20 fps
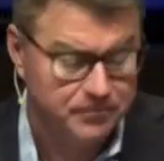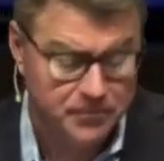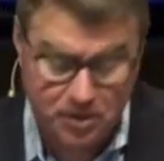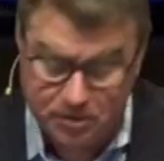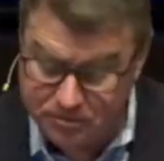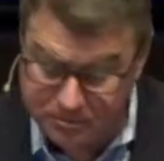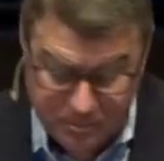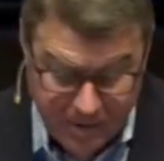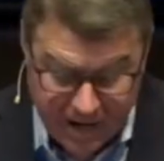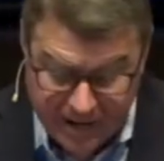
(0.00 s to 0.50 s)
You
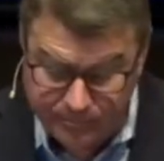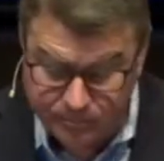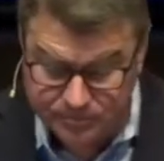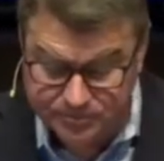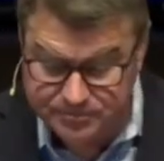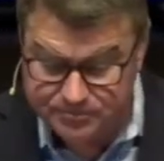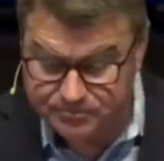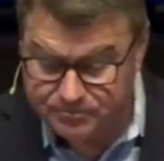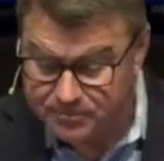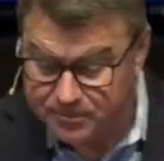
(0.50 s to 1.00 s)
know, the
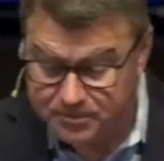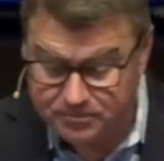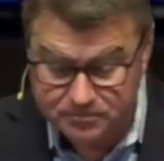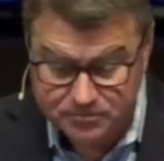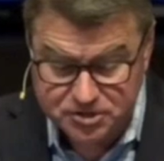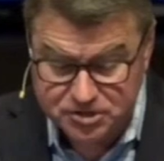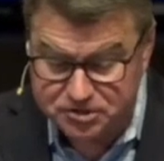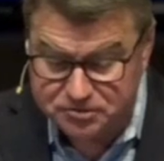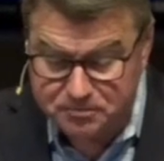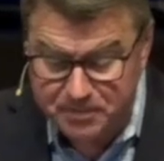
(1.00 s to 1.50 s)
Bible
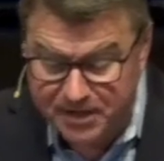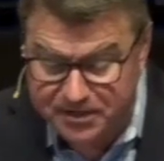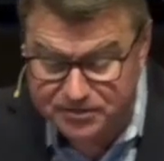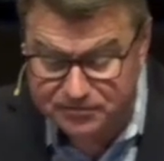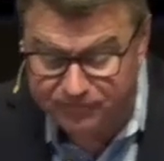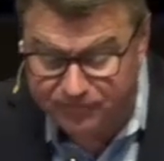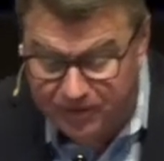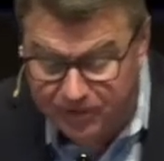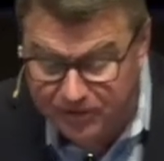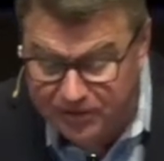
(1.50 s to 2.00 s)
just
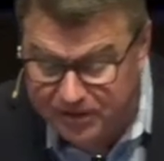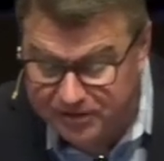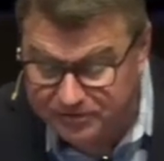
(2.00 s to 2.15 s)
makes very